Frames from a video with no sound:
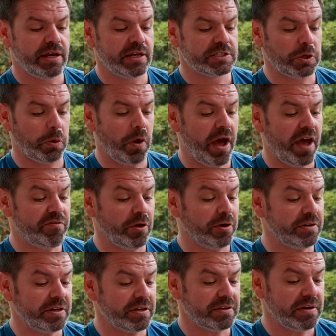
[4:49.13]
so I have
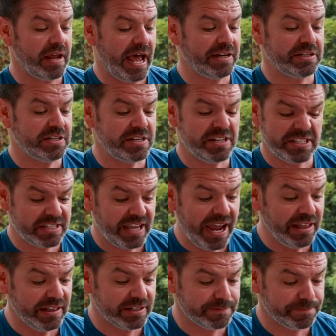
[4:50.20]
not had to
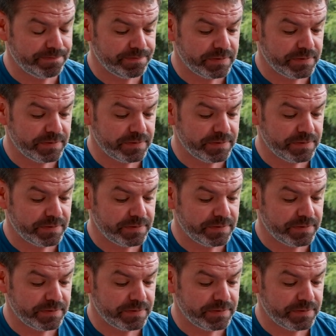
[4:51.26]
descale it.